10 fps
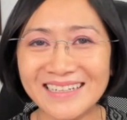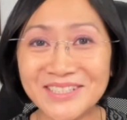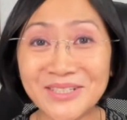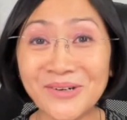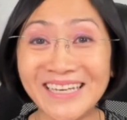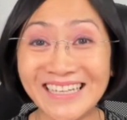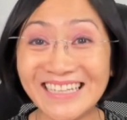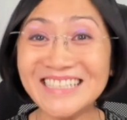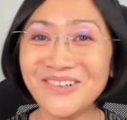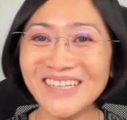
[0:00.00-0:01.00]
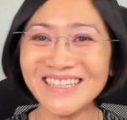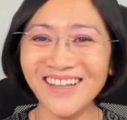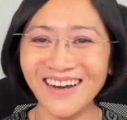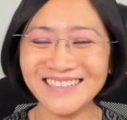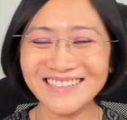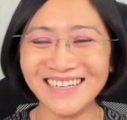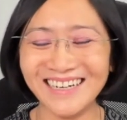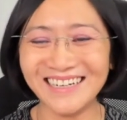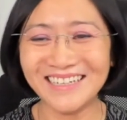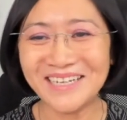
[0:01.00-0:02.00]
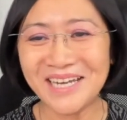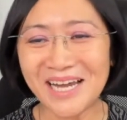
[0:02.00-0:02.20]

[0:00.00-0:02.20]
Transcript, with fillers: so it, it is quite a lot, uh, uh